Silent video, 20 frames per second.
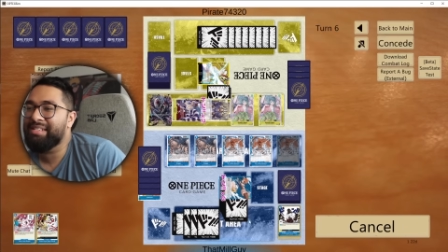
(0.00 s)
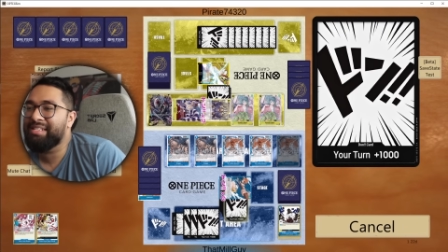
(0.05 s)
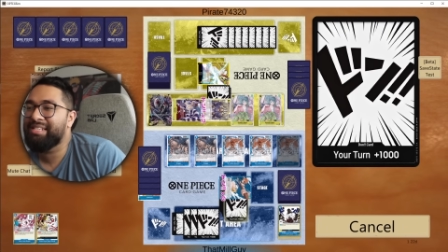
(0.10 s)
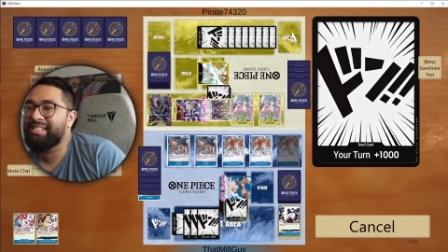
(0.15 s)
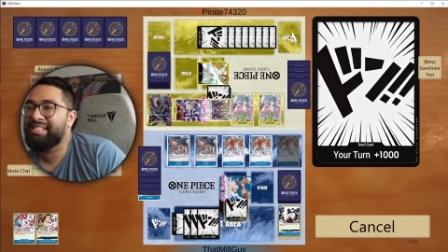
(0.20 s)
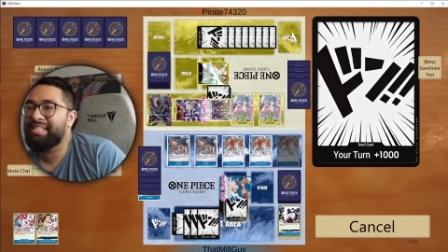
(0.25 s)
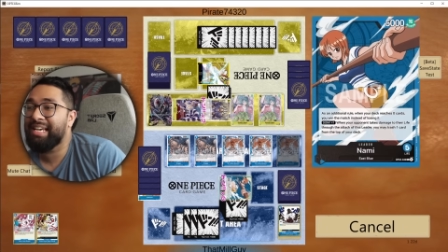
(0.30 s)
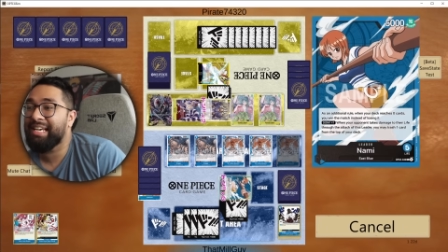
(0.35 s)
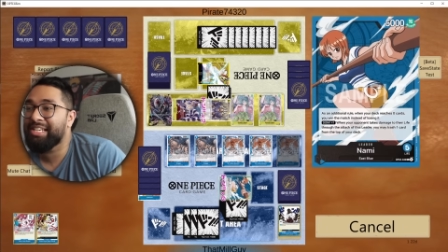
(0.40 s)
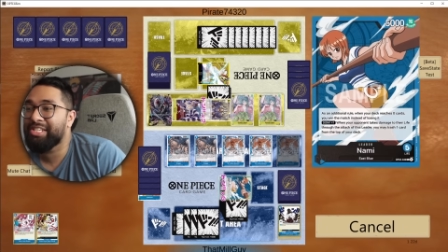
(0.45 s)

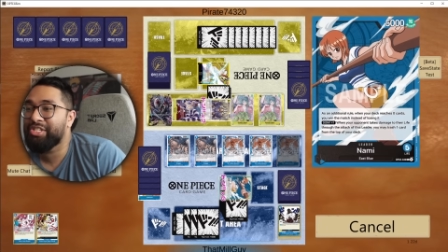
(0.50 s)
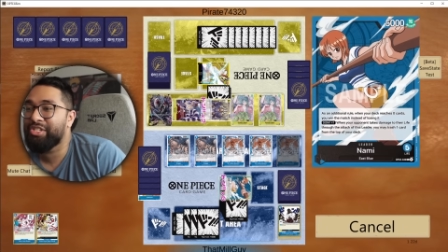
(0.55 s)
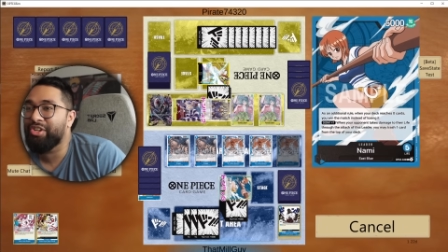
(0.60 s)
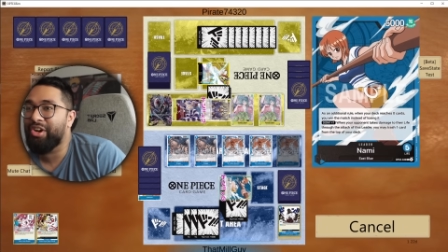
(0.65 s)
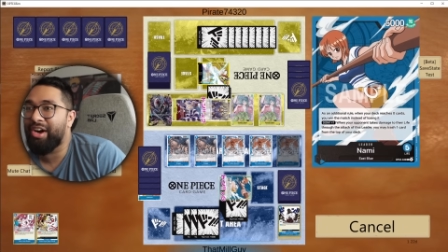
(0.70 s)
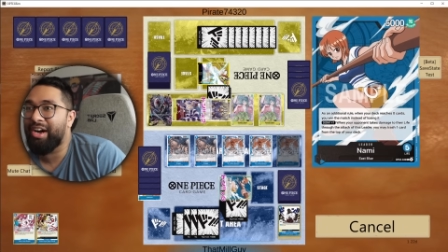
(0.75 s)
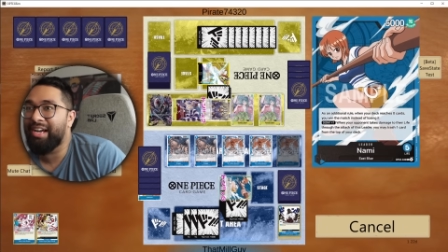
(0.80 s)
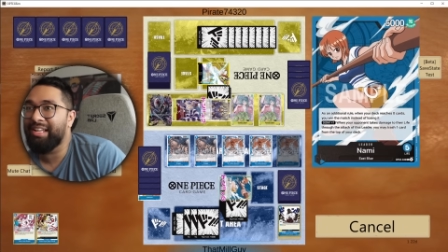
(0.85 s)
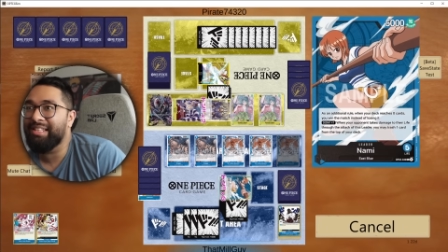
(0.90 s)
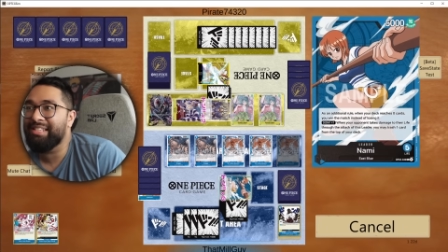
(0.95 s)
Six
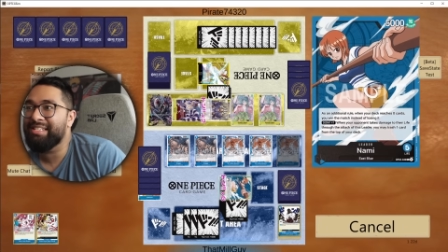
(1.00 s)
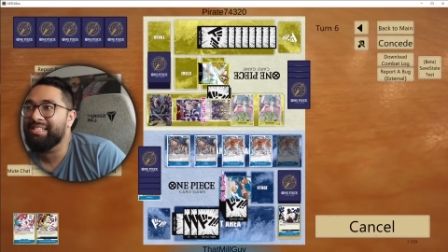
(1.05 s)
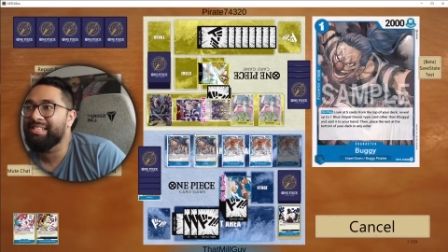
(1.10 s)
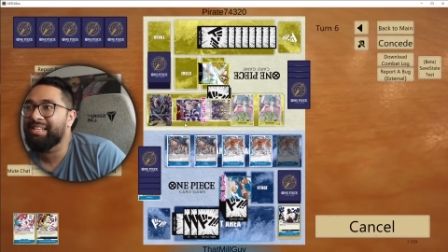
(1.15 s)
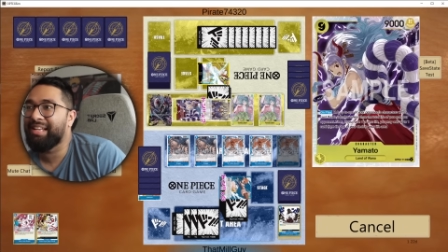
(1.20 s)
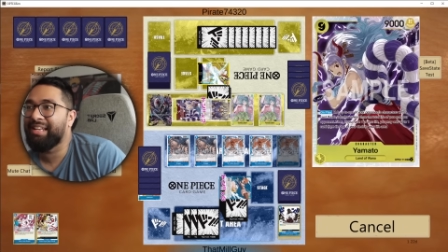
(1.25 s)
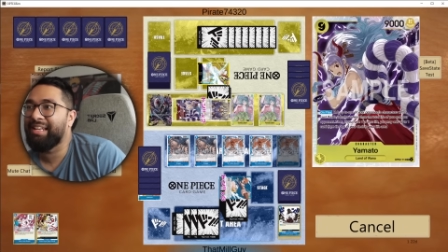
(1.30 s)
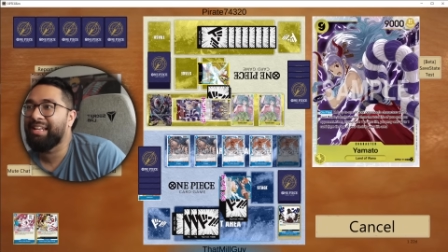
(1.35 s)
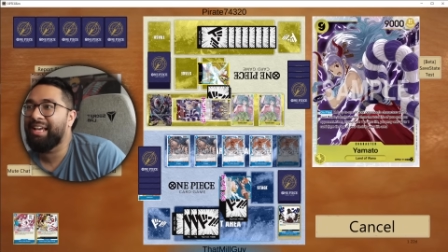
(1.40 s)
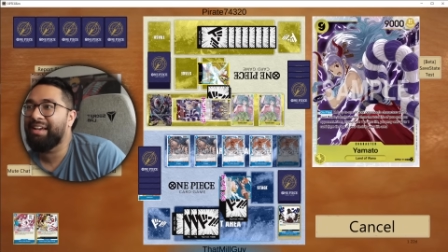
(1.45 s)
Dawn. This is
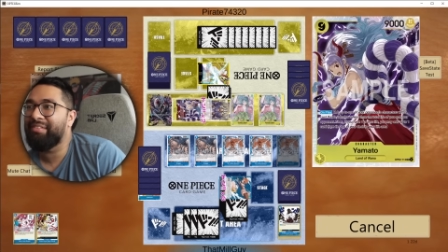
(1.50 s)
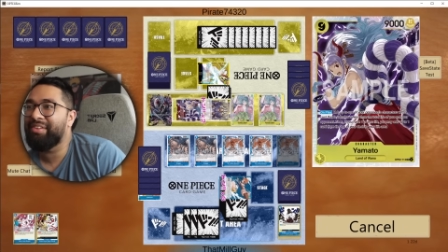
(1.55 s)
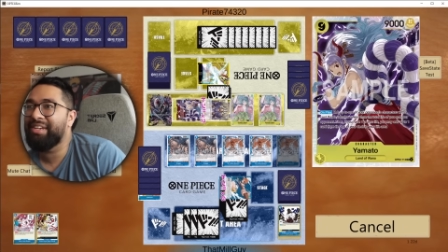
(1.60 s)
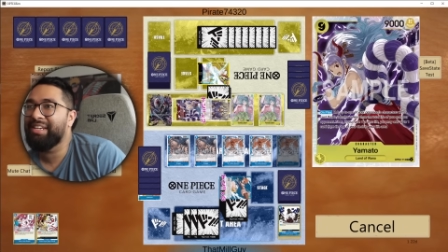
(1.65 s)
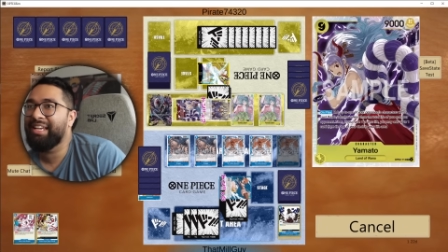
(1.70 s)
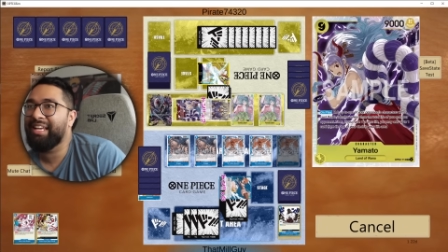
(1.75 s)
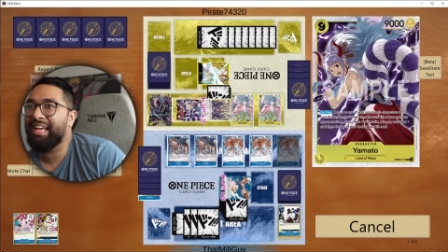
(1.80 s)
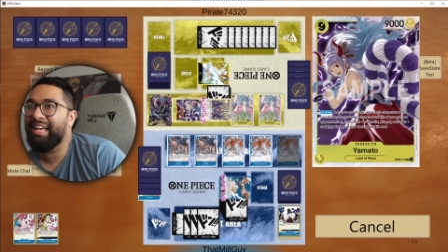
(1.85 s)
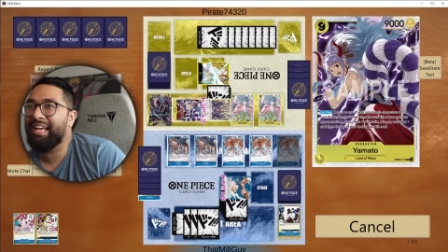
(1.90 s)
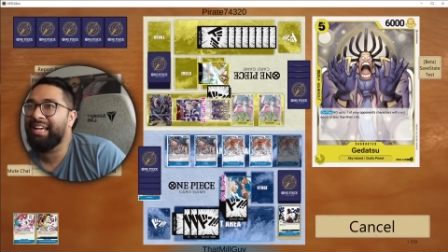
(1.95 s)

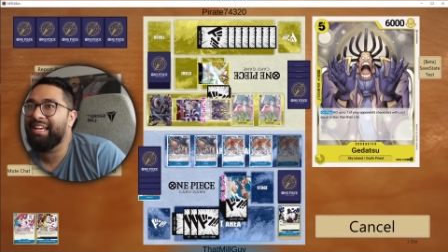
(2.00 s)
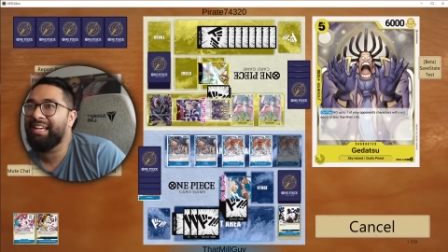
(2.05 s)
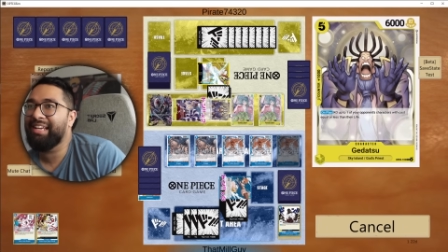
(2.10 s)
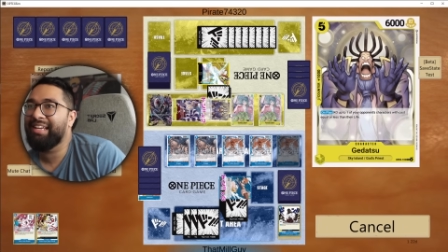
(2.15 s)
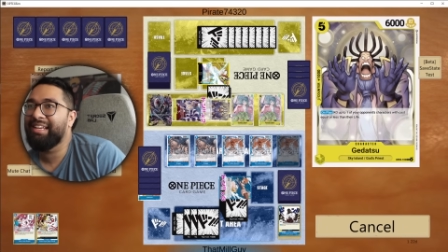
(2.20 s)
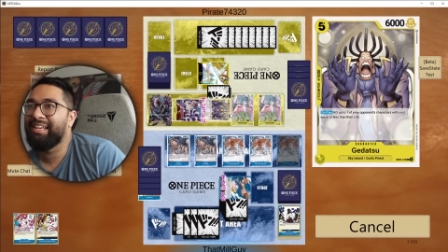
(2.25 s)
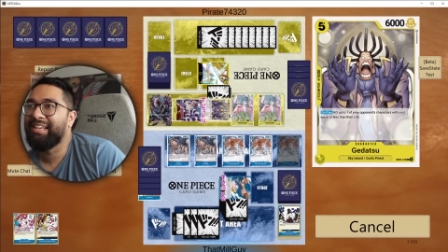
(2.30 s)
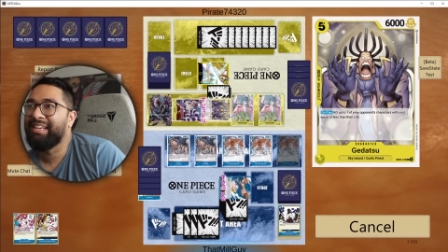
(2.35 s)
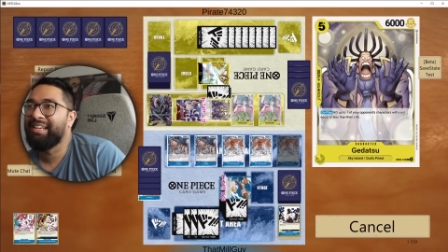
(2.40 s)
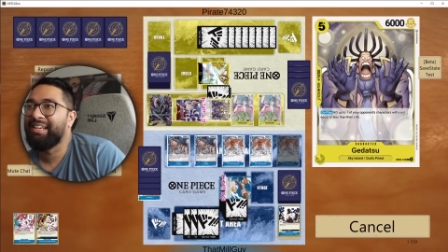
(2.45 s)

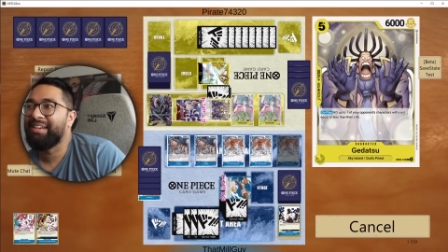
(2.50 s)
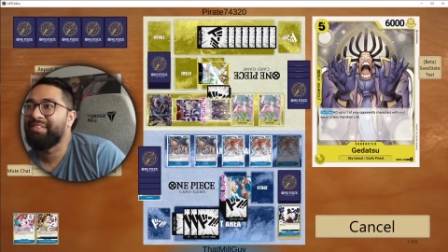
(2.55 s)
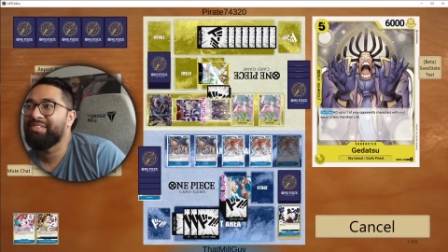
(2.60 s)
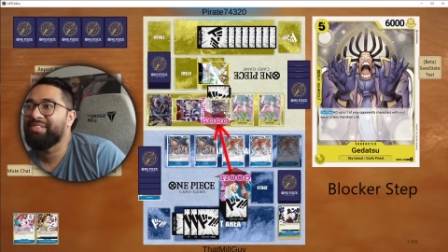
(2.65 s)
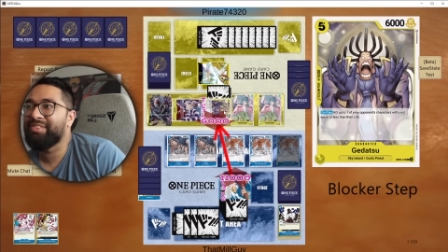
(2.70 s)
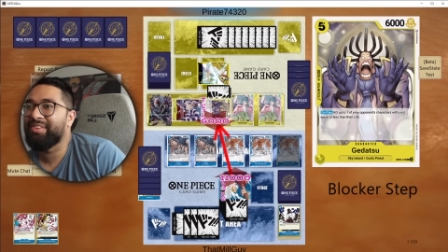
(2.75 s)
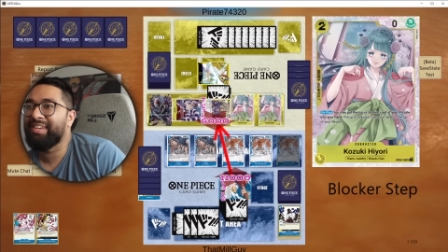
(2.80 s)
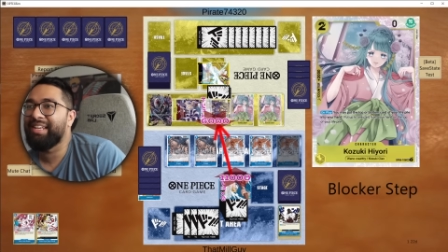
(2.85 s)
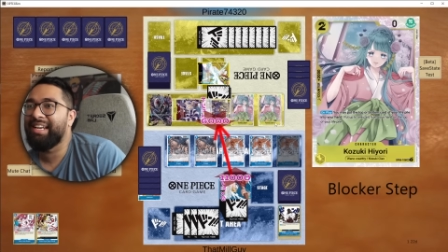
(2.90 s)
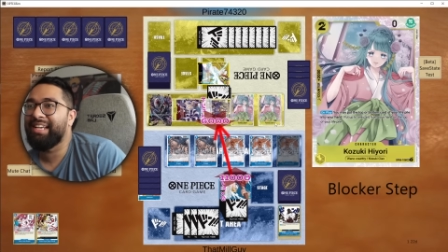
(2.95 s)
11k. I'm
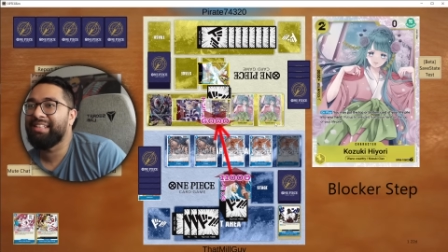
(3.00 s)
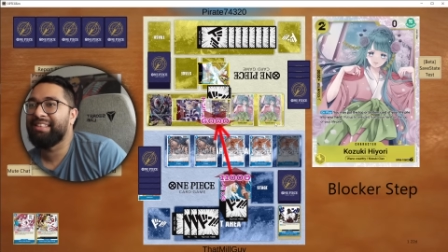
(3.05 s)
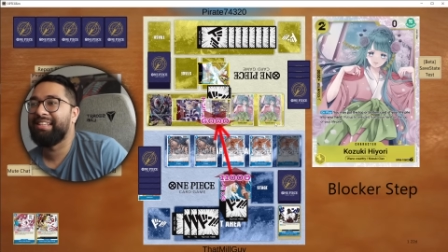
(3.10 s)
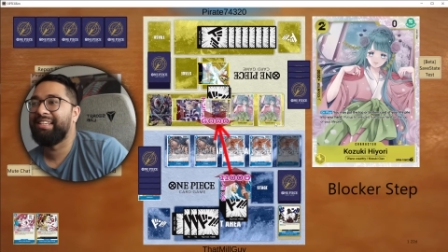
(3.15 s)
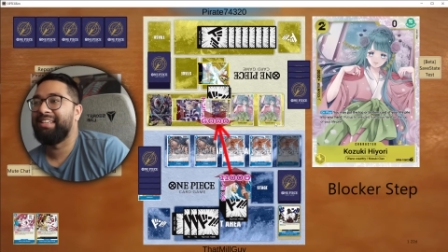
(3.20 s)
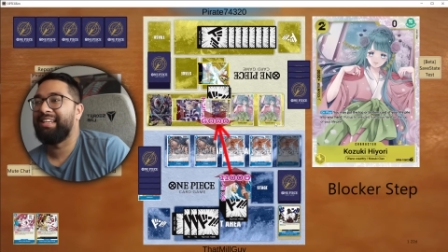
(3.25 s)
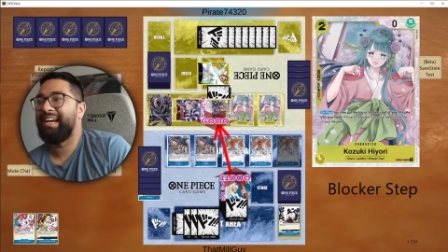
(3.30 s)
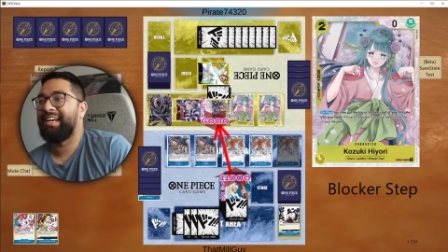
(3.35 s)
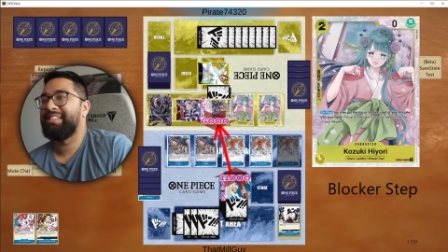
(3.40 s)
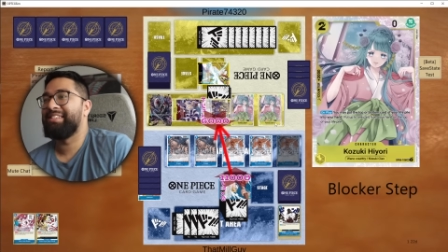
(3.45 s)
still gonna have to
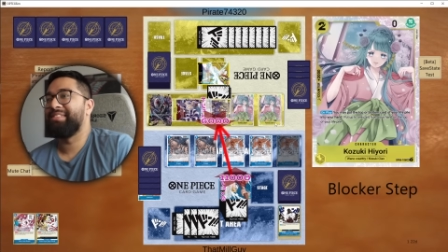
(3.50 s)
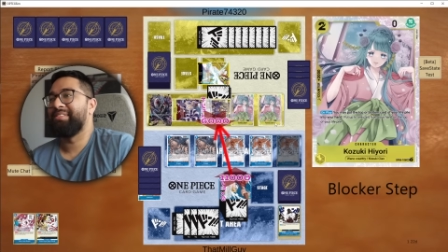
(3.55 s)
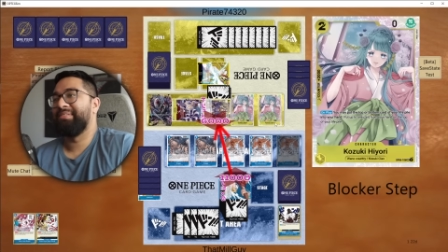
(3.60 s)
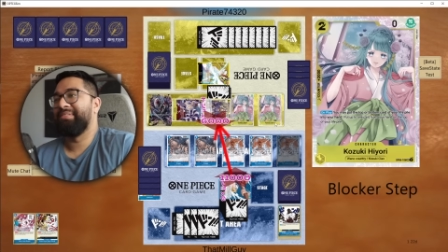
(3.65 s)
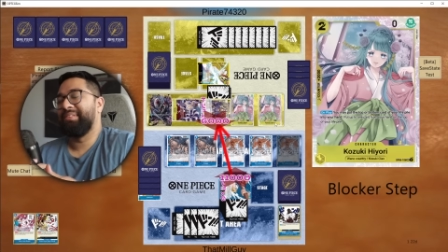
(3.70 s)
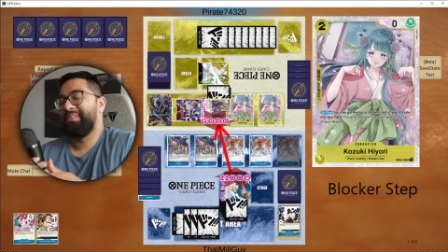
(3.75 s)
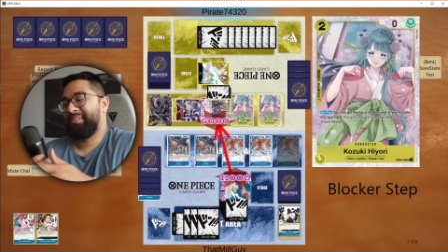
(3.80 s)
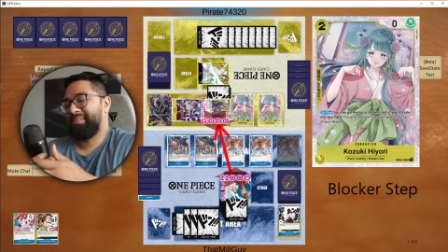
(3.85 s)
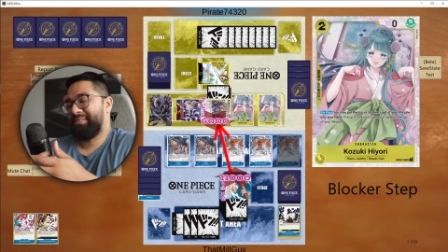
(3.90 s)
Gedatsu.